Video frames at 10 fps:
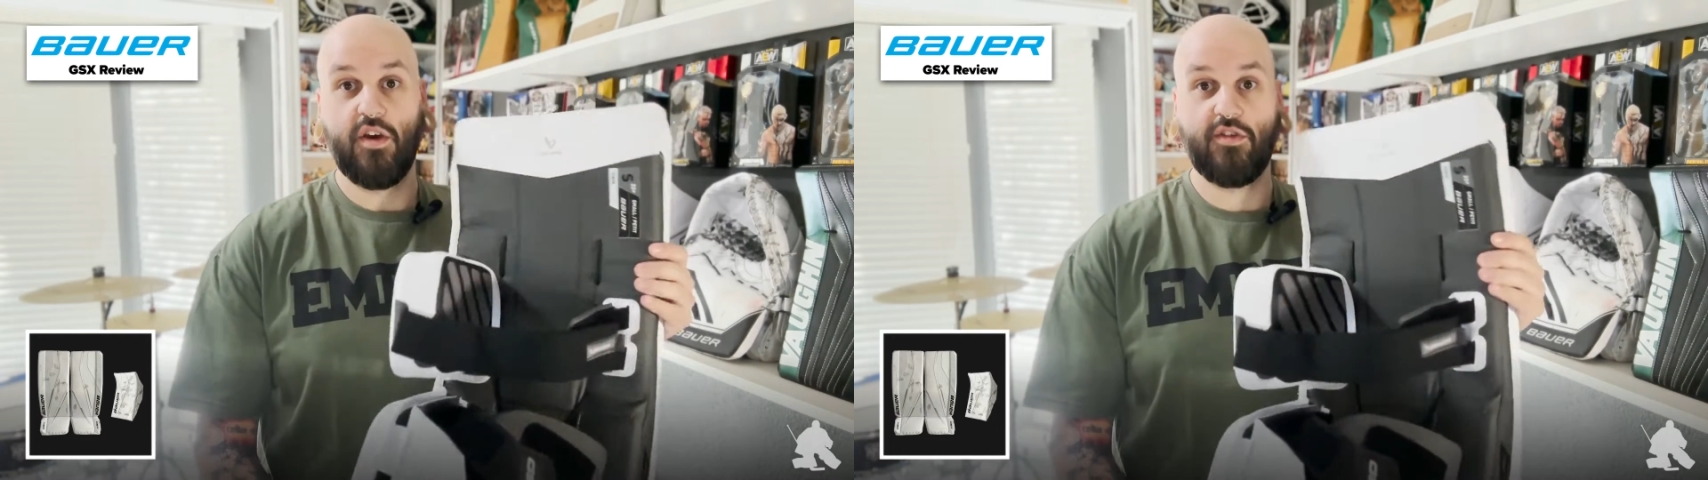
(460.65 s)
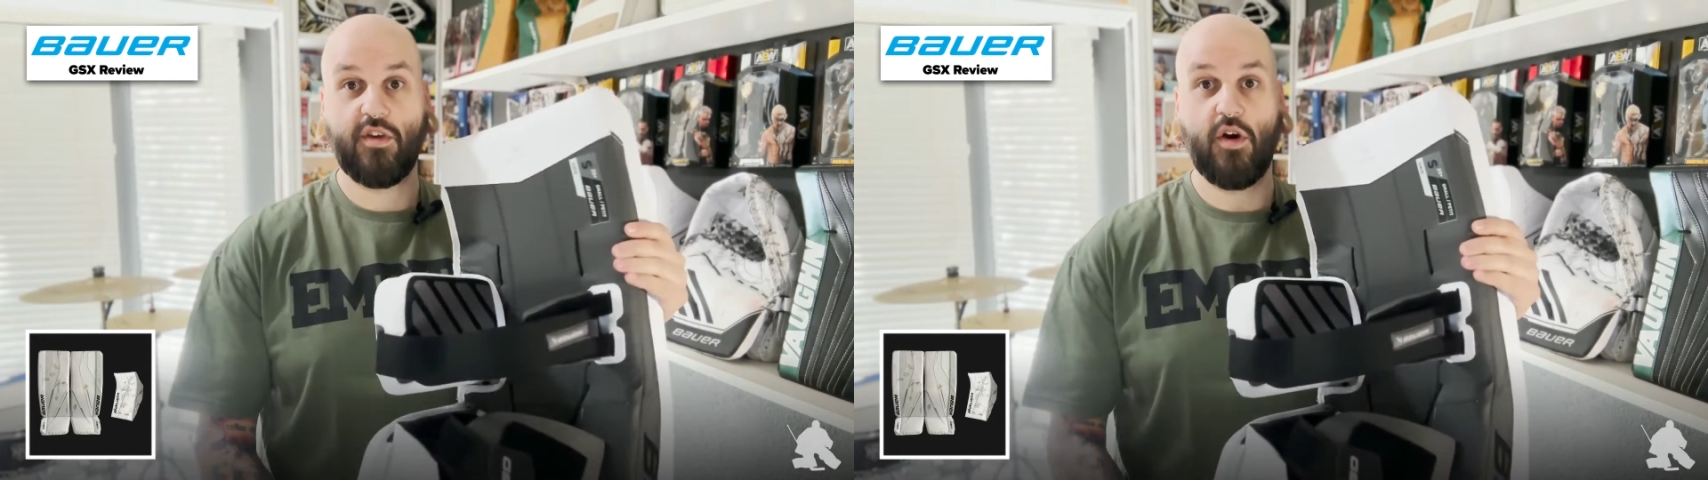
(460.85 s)

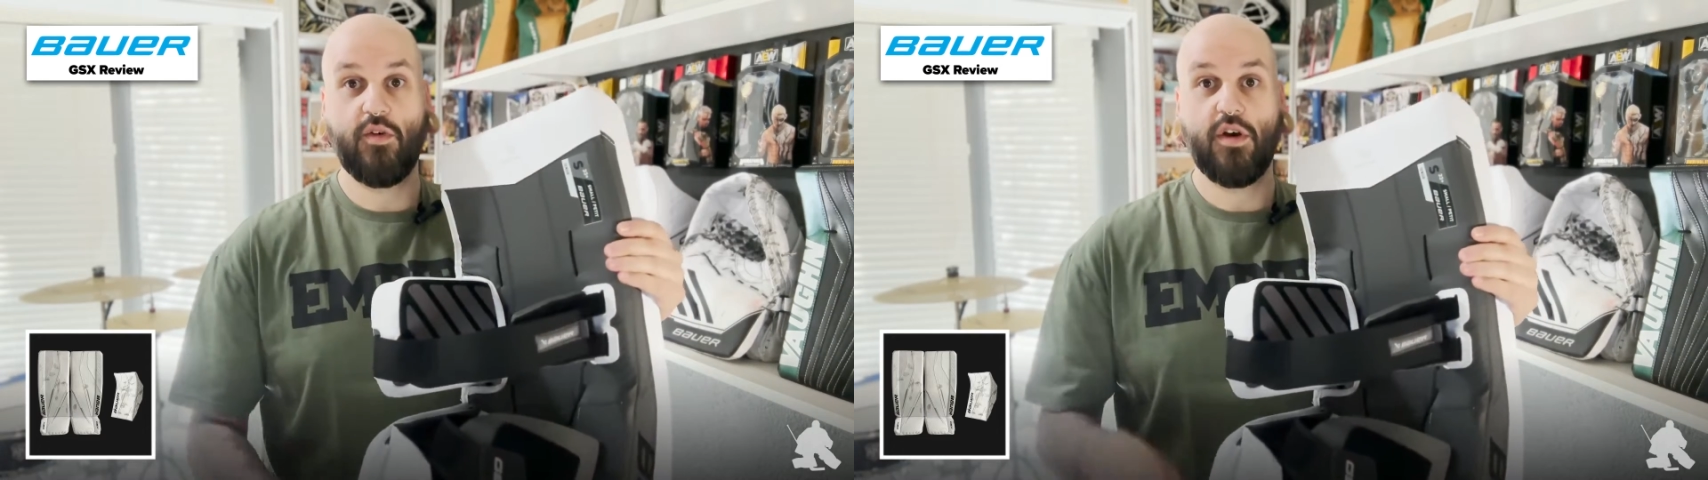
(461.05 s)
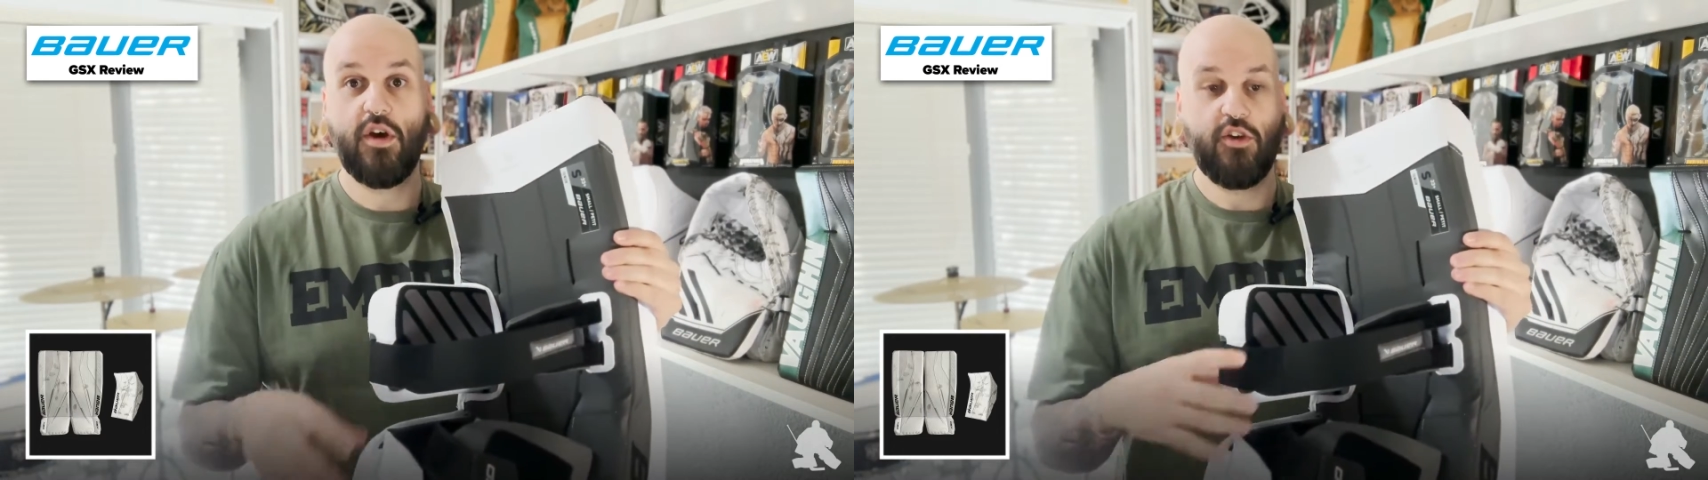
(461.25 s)

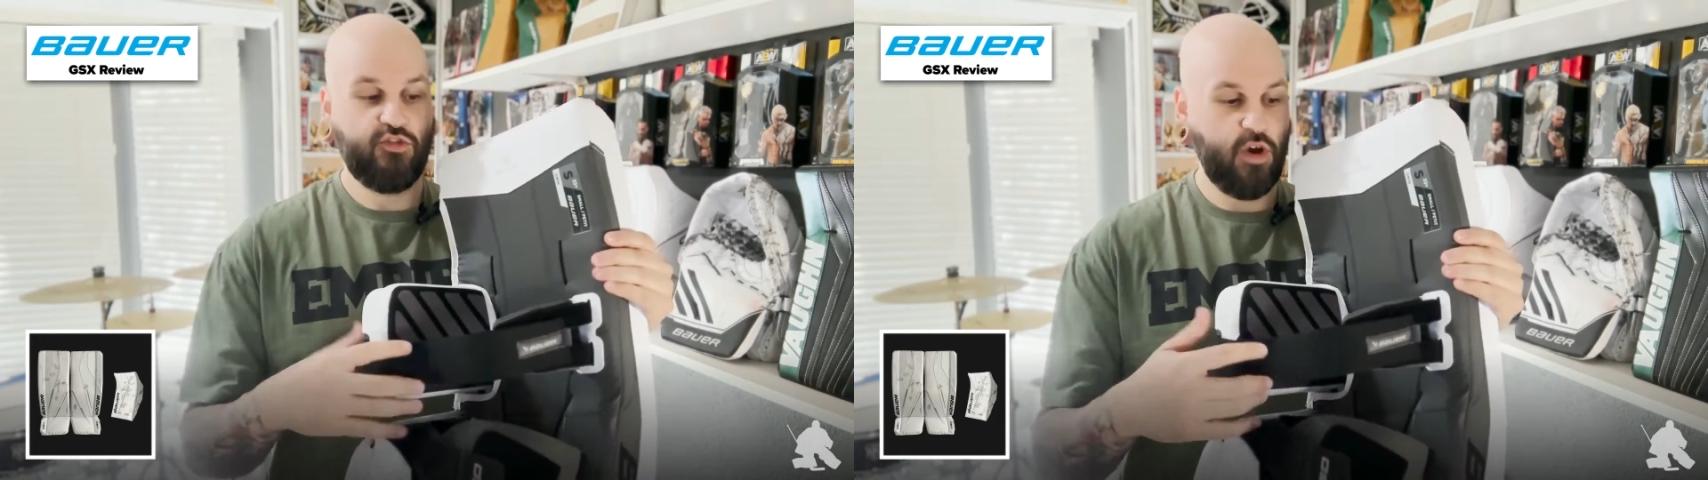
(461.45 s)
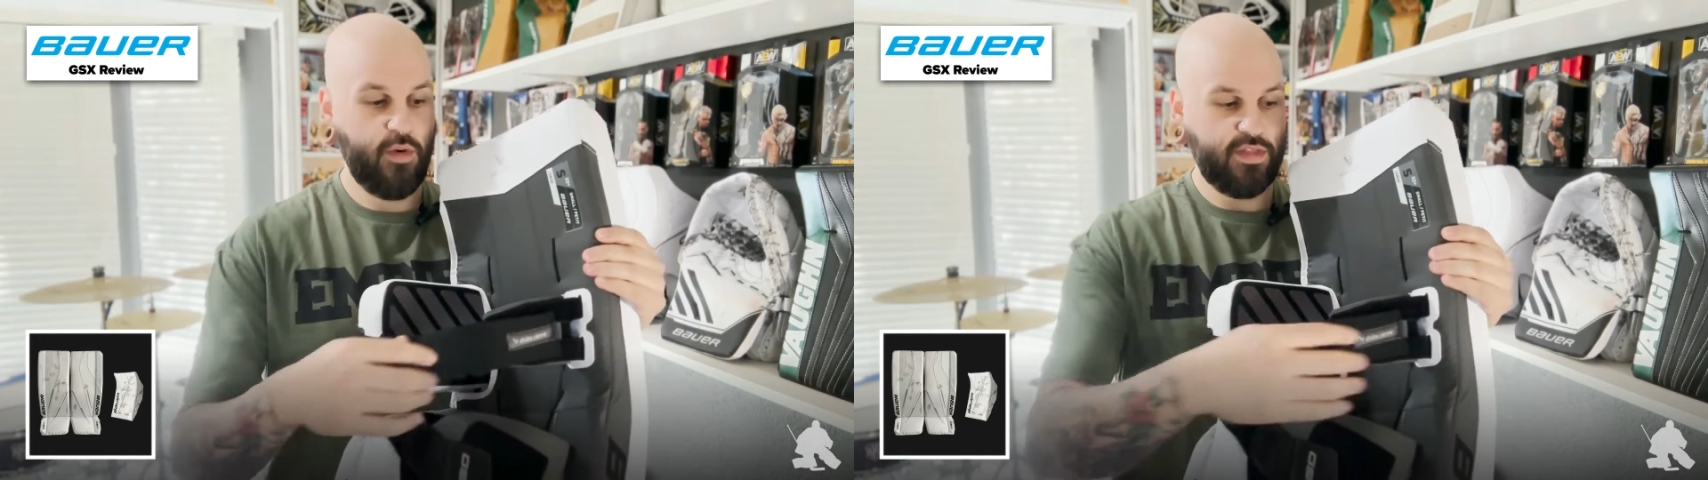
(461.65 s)
So
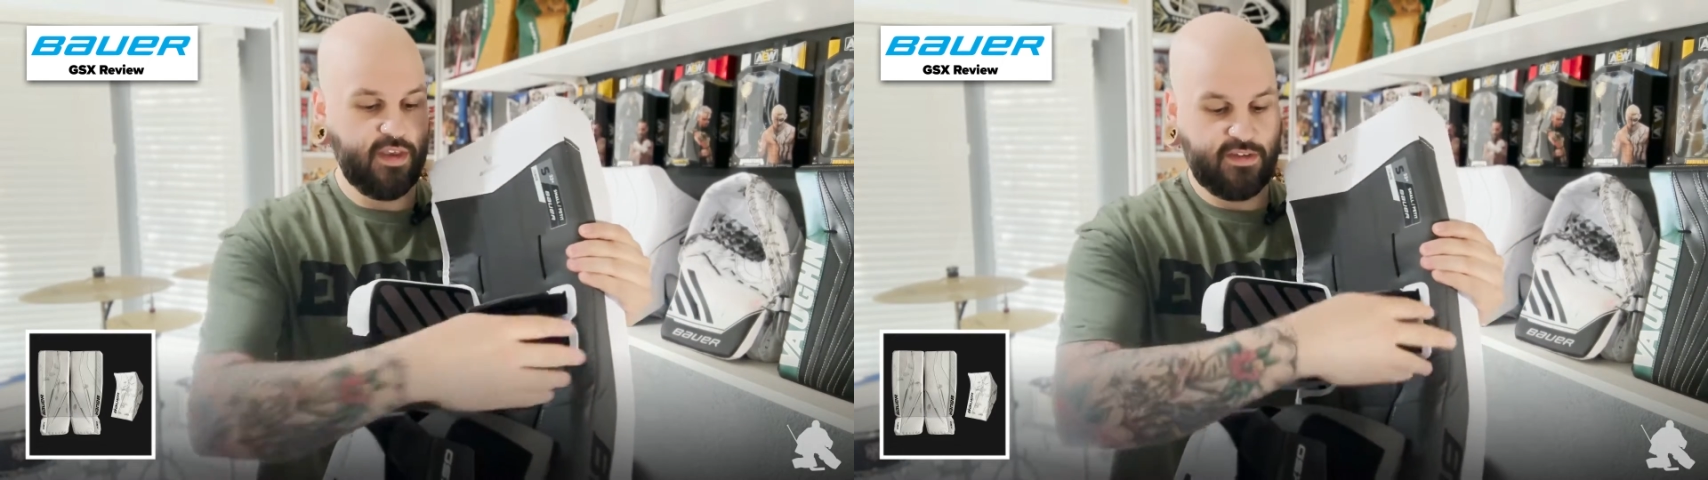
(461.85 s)
showing this